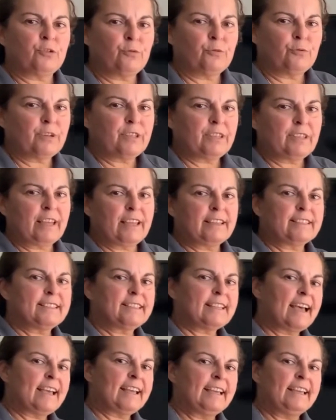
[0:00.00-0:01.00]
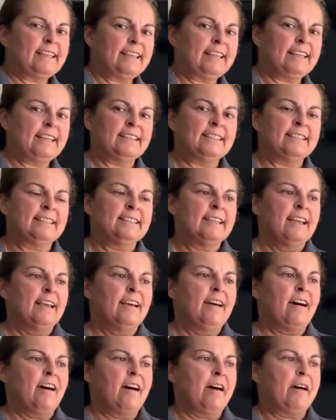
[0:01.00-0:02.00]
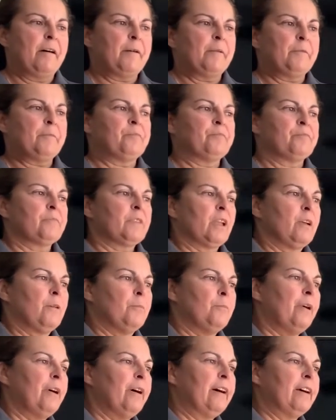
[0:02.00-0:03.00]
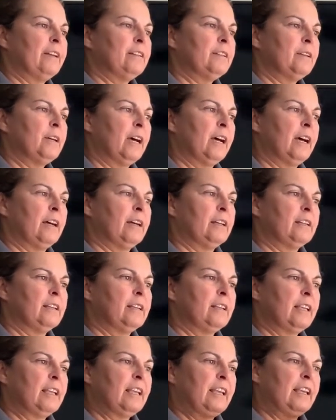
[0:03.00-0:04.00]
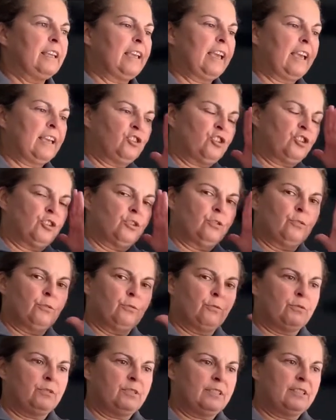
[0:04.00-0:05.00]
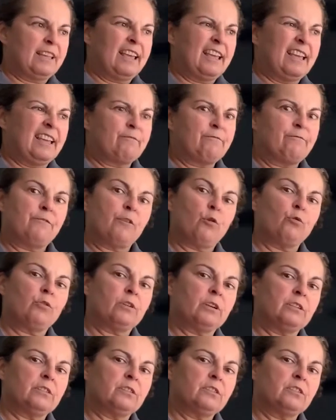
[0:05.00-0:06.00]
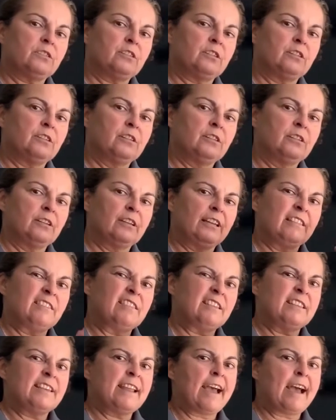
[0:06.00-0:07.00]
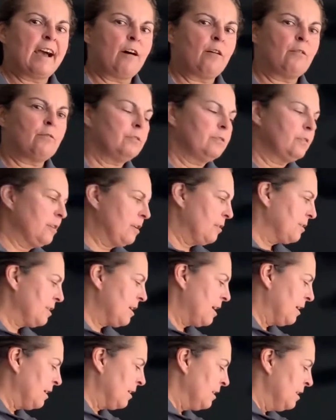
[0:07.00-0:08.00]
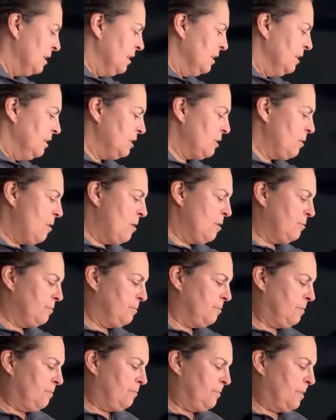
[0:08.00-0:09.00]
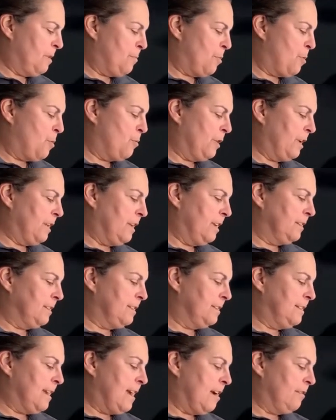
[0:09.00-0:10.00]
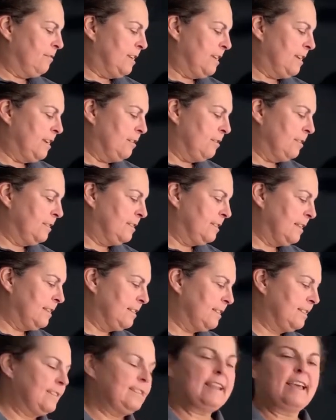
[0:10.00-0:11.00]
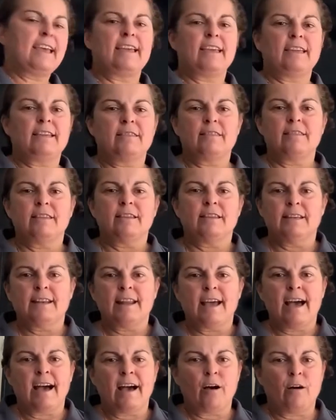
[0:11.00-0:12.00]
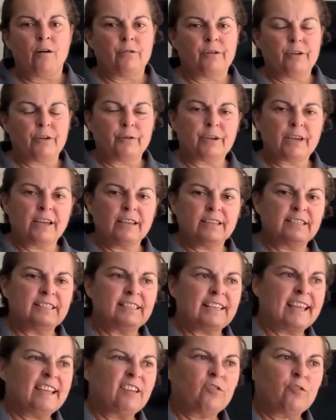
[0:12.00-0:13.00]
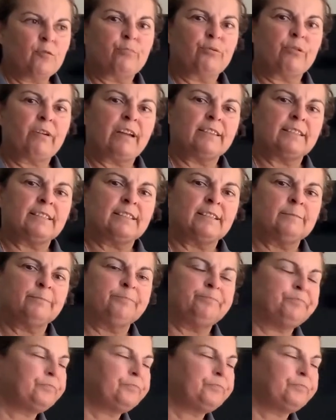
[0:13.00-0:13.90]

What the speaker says: you with anxieties, but it gets you staying focused in the now, okay? So I'll be pointing down here, it says stay in the now, okay? Stay in the present.